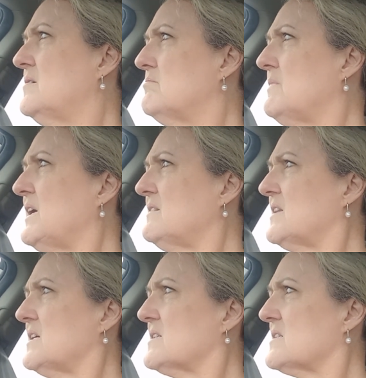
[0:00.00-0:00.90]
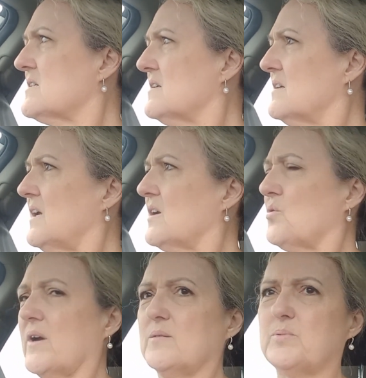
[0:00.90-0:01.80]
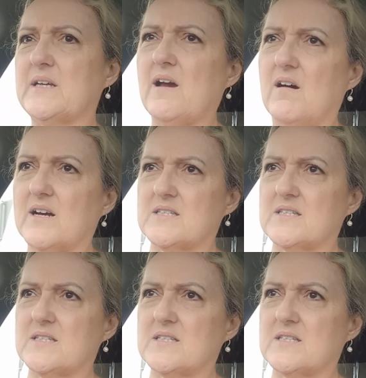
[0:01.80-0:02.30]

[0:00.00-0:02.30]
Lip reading: meet this incredibly high